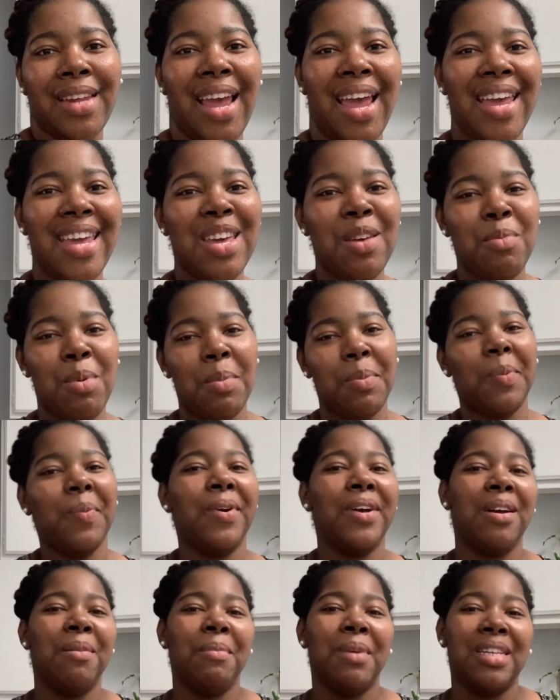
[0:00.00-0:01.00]
Hey good people,
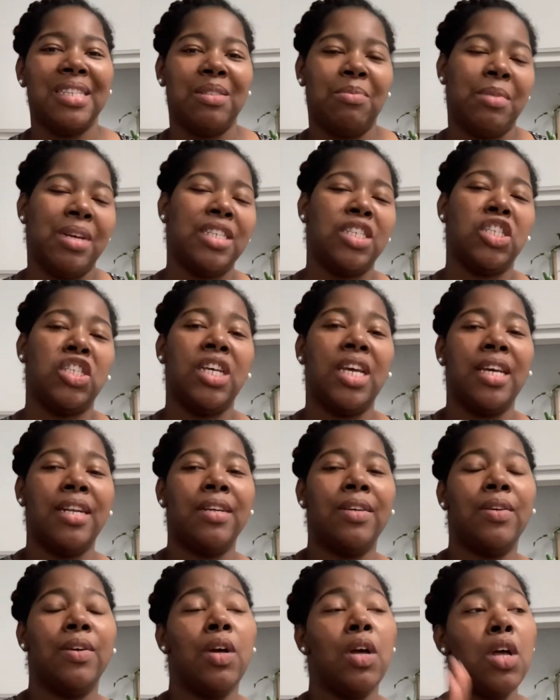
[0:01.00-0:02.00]
welcome back to my
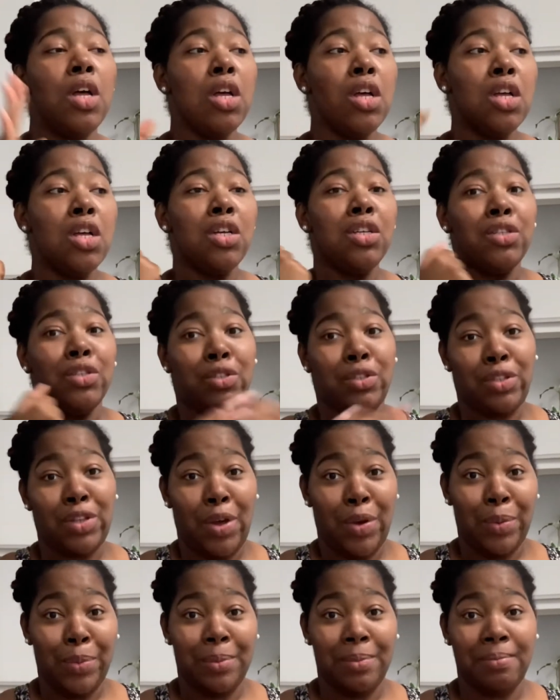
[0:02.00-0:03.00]
channel. So
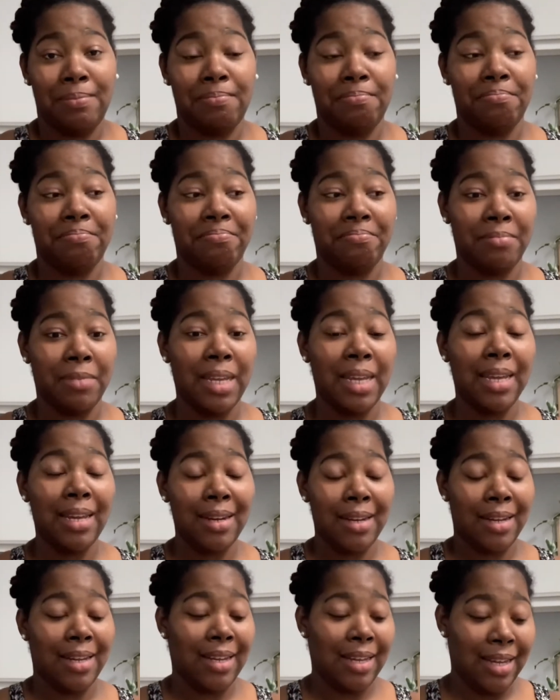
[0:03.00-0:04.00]
it
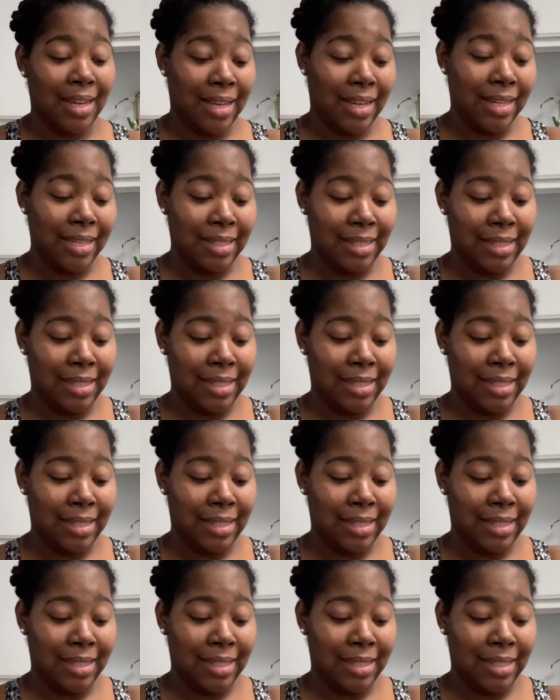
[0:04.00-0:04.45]
is